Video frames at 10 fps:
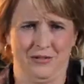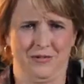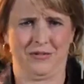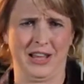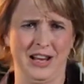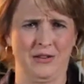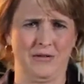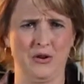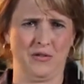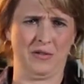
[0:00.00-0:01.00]
inflated
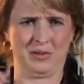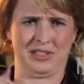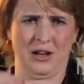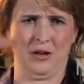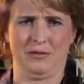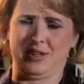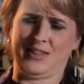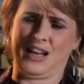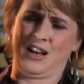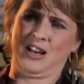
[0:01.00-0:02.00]
view of themselves
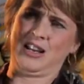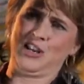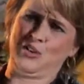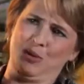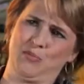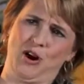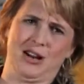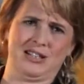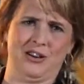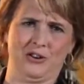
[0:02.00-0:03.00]
and they kind of need to be
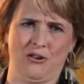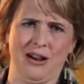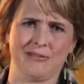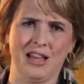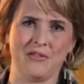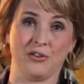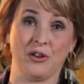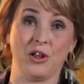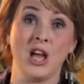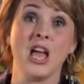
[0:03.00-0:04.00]
brought down to ground
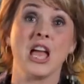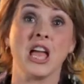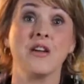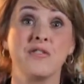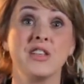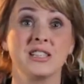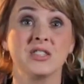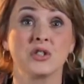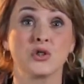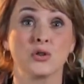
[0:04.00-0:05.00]
level. If this
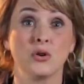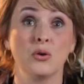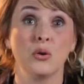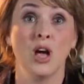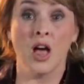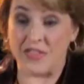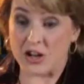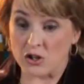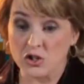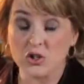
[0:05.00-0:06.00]
is true, they
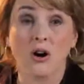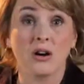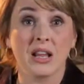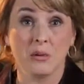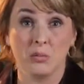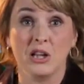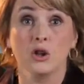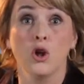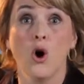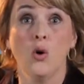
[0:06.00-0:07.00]
are starting
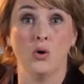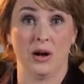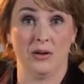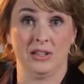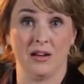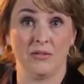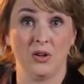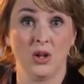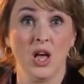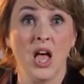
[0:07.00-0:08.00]
below ground
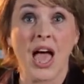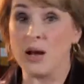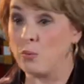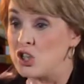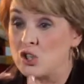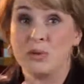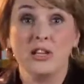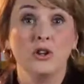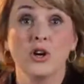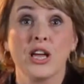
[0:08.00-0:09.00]
level, and we should
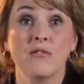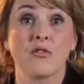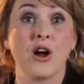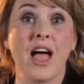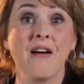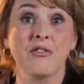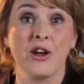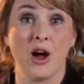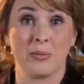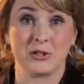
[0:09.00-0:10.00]
be looking for
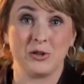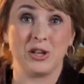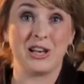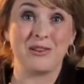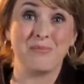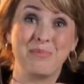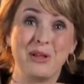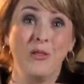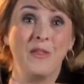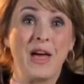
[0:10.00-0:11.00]
every opportunity to
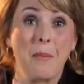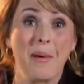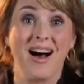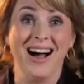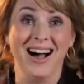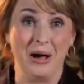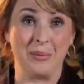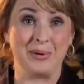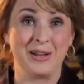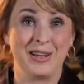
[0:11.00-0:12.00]
build them up.